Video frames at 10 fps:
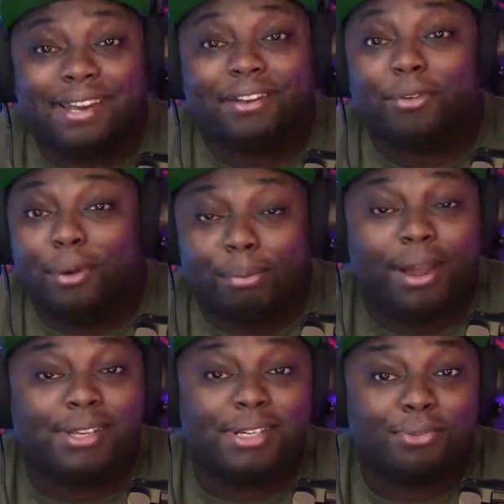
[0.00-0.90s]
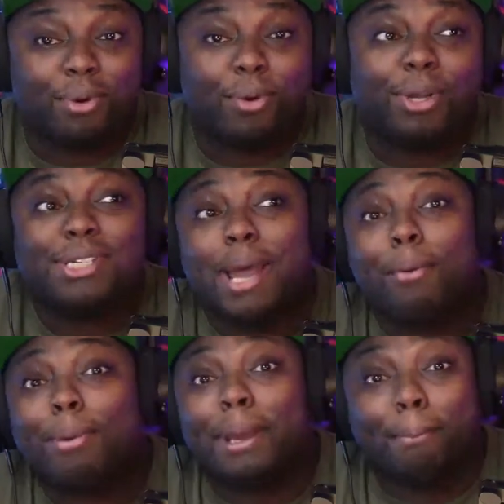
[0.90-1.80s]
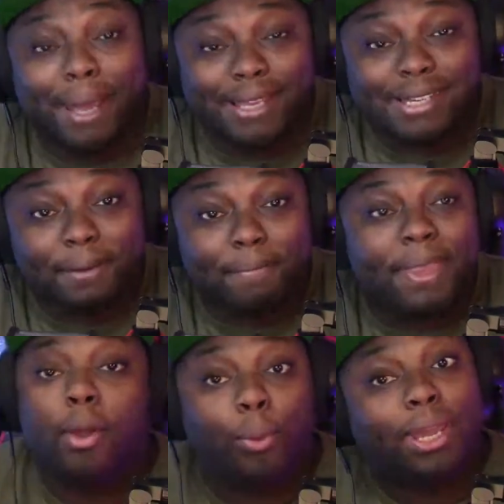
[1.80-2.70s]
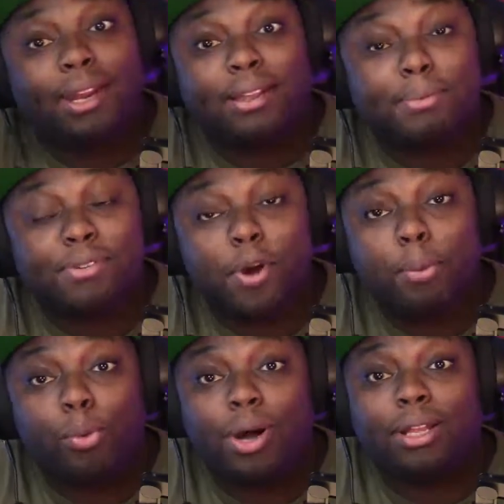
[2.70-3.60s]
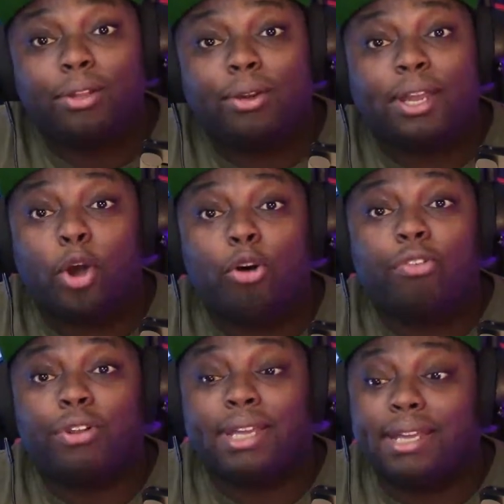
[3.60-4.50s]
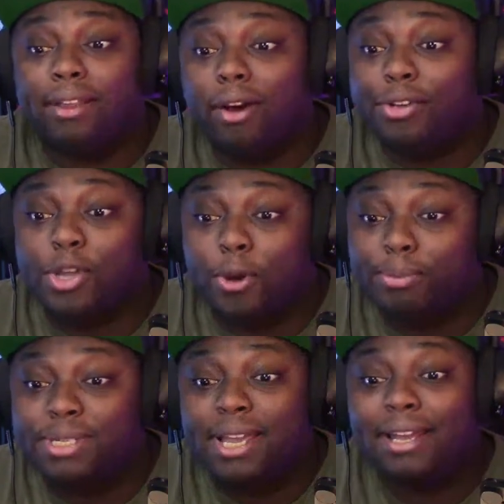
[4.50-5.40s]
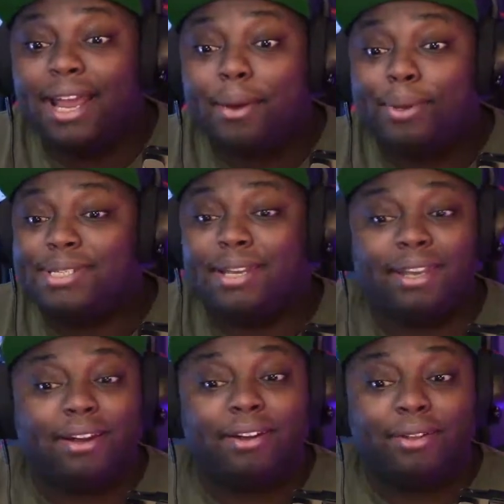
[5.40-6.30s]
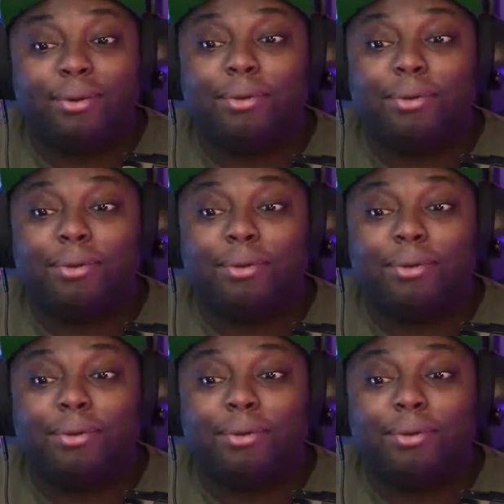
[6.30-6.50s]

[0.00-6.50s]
there to reprise his role, because that would be amazing. We get a glimpse of Obi-Wan looking over the Lars homestead, and we see a young